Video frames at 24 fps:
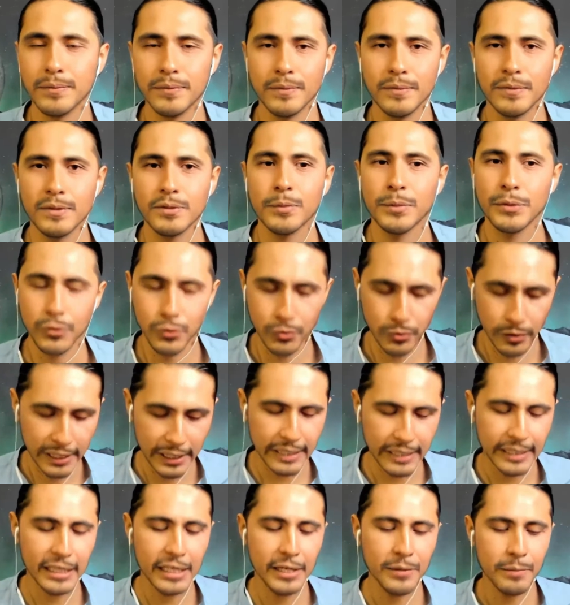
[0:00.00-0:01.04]

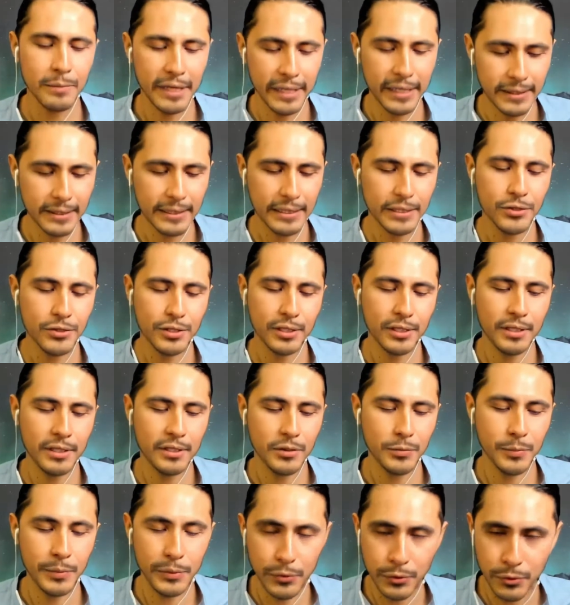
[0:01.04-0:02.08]
spirituality, meditation,
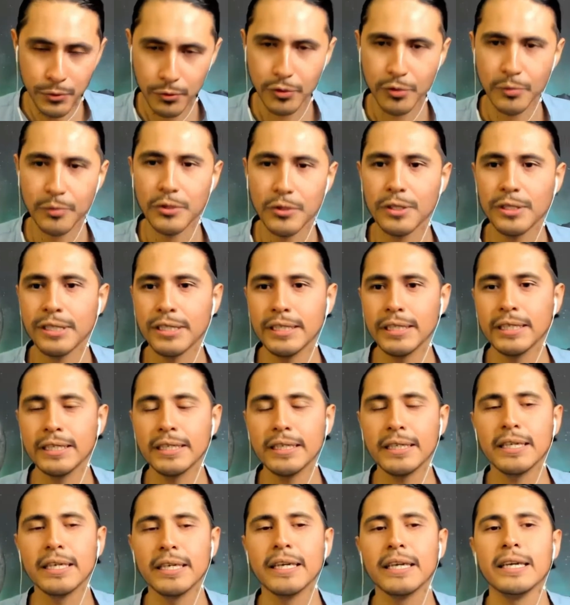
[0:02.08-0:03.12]
spiritual
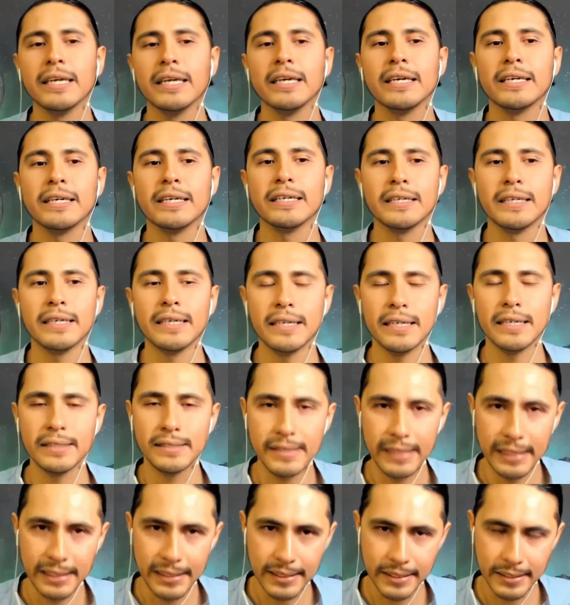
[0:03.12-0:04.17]
community, a
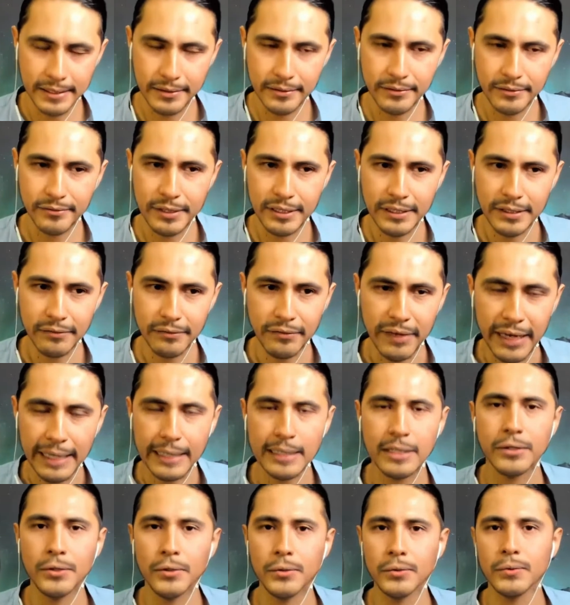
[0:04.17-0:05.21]
sense of
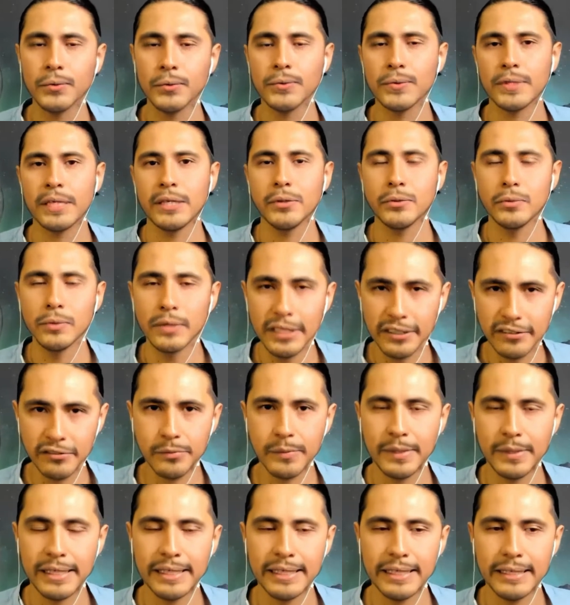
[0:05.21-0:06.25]
values that you live
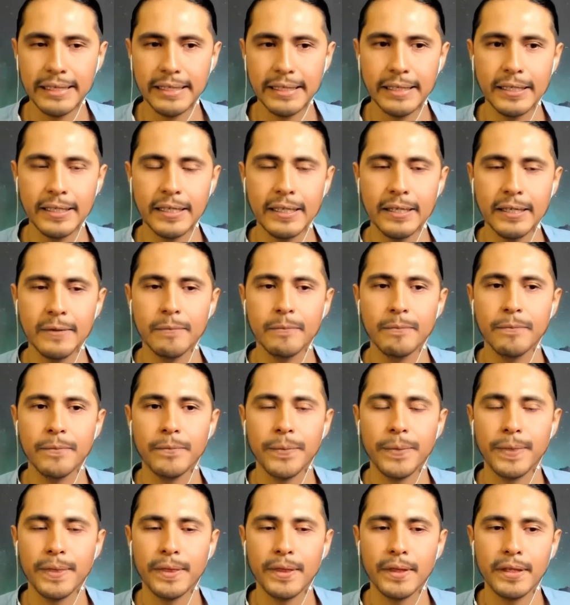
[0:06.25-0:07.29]
by,
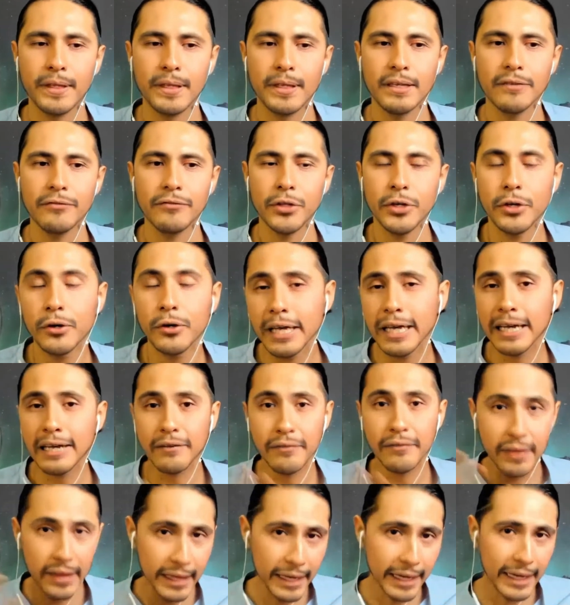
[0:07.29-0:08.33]
if you don't
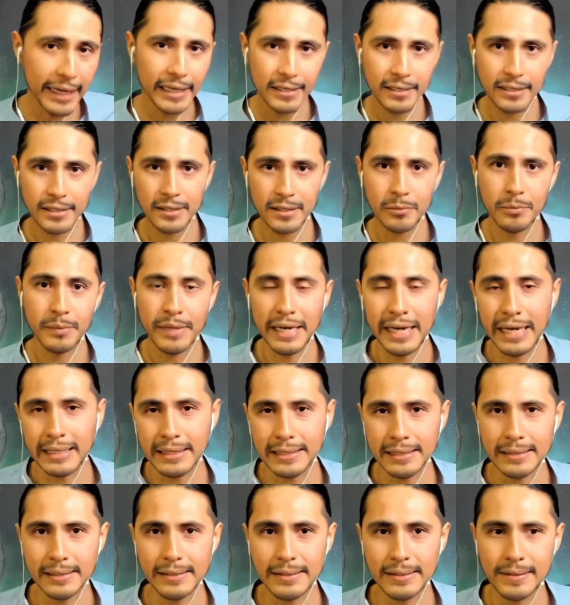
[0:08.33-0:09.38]
have that to
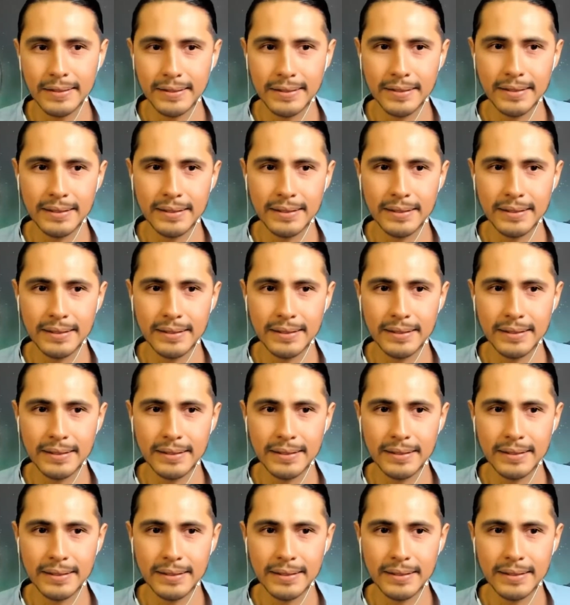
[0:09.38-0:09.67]
balance,